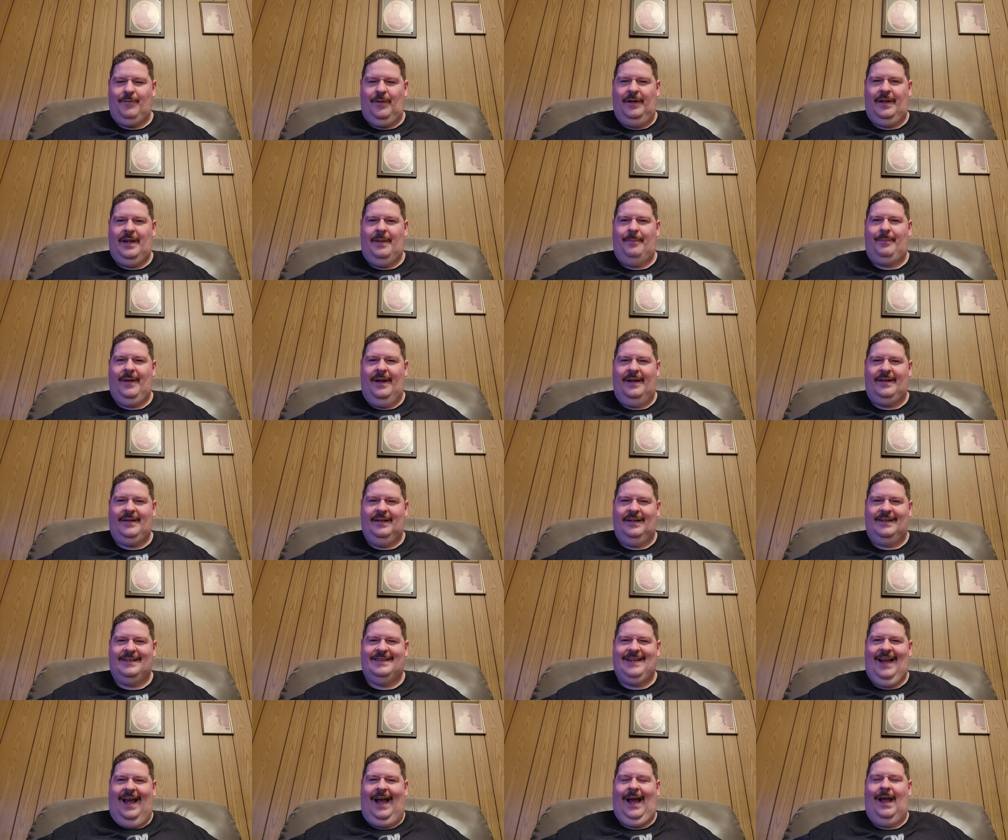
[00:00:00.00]
Felipe did
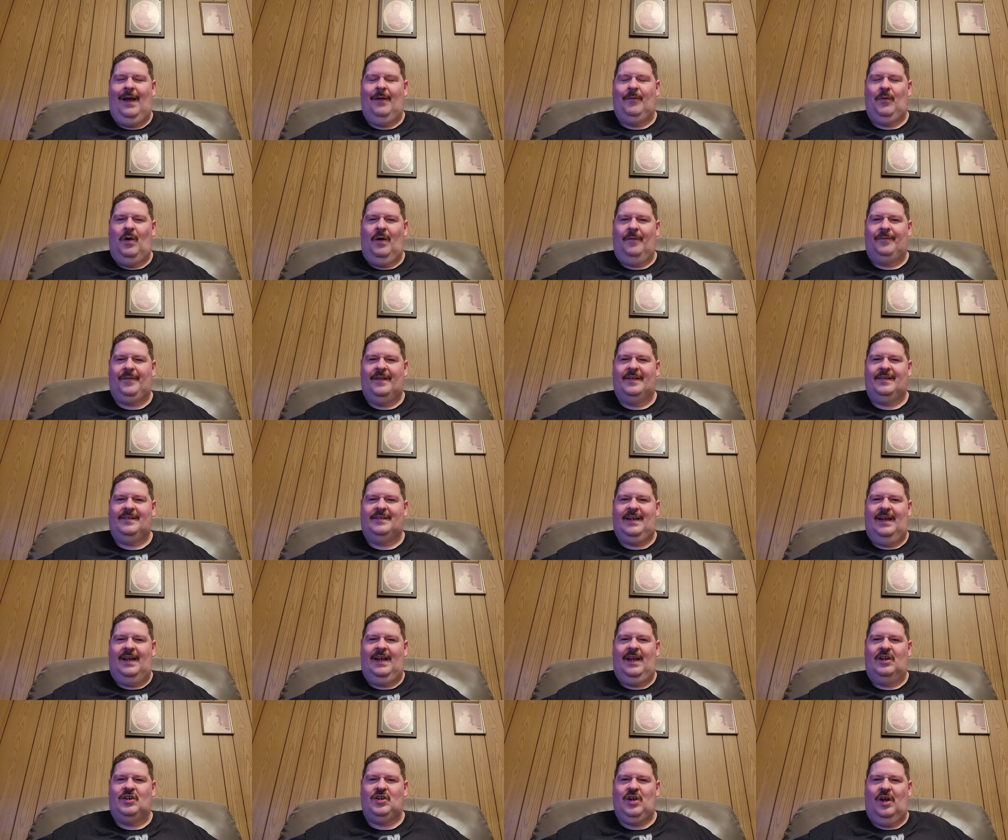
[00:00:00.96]
a dive off the
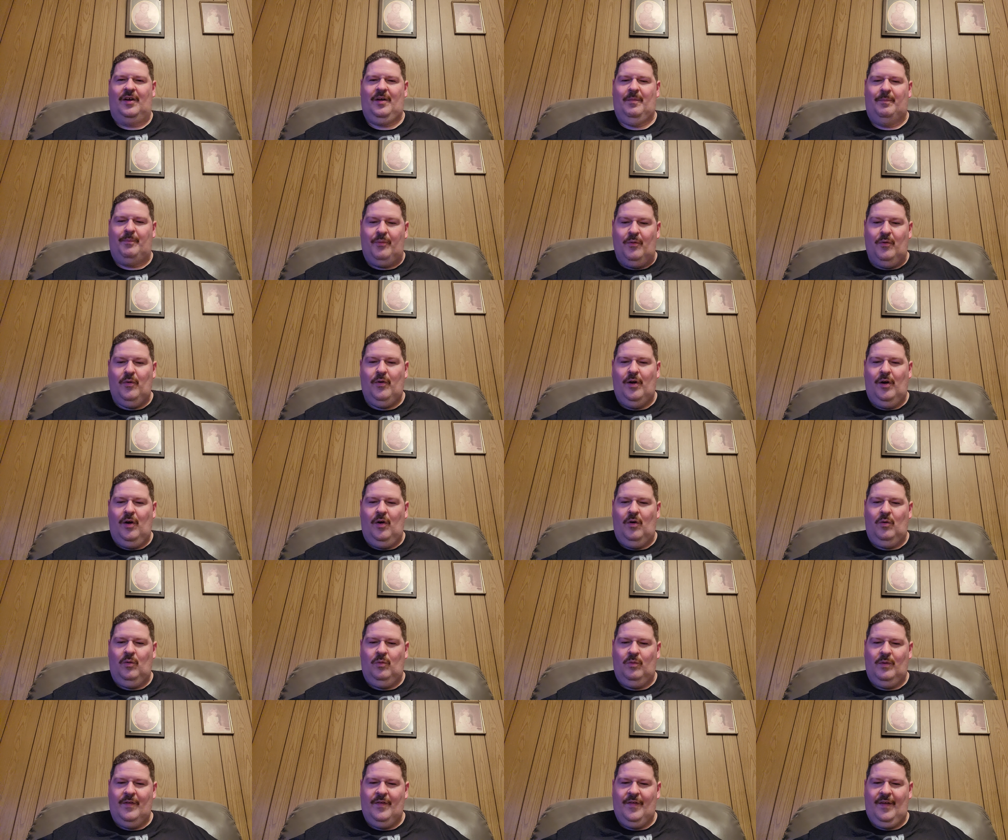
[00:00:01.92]
stage onto Bruno,
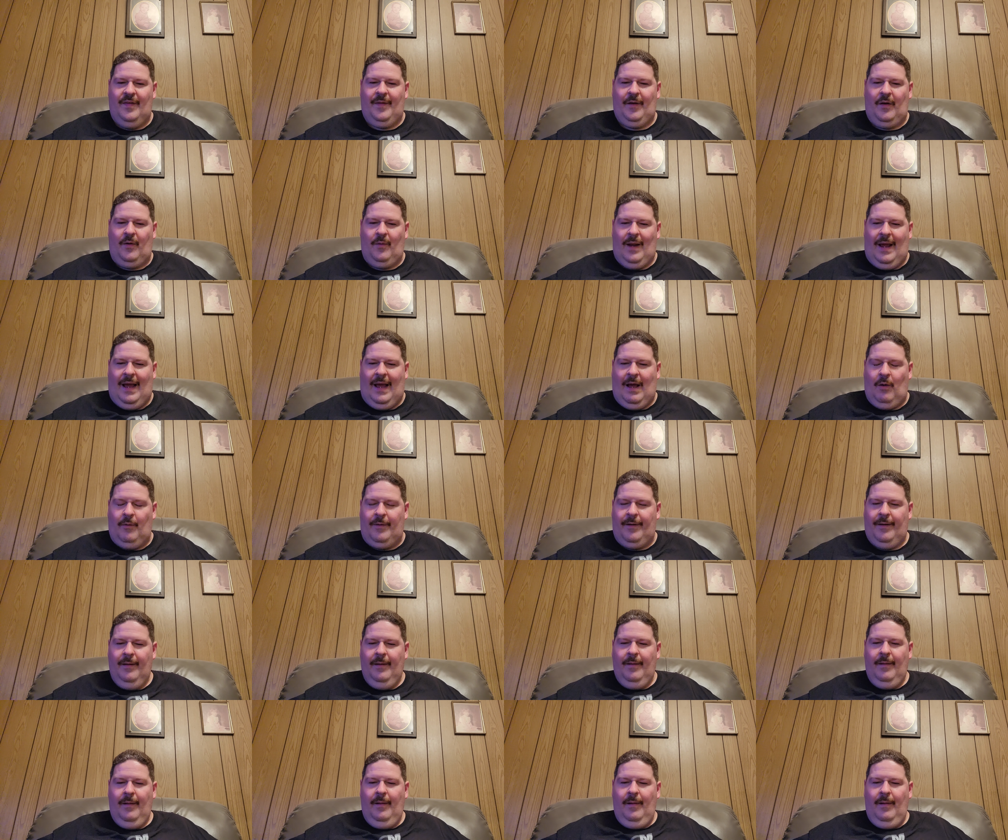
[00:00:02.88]
who was in the
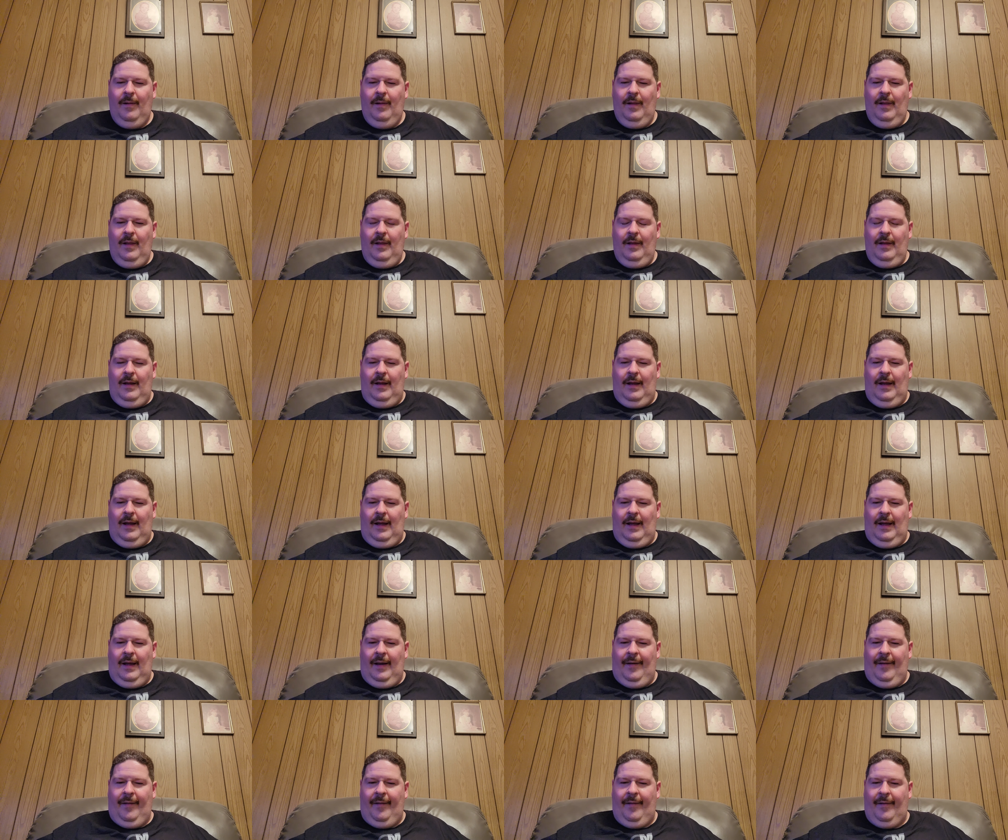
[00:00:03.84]
crowd.
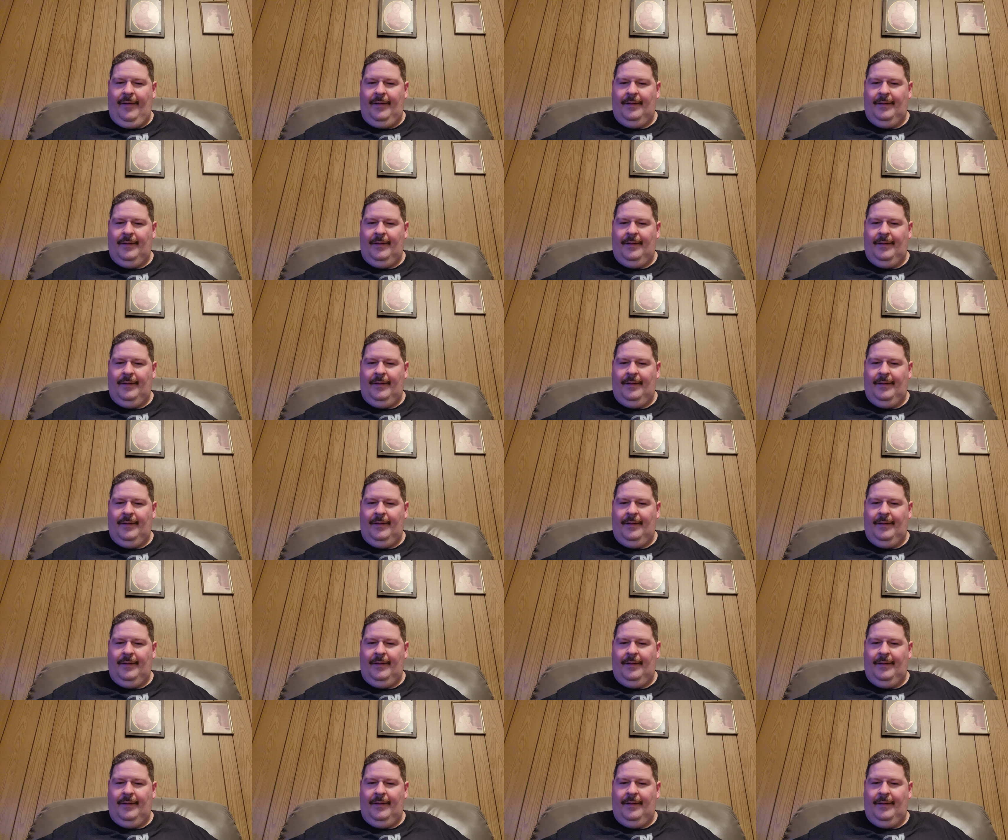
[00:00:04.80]
Uh,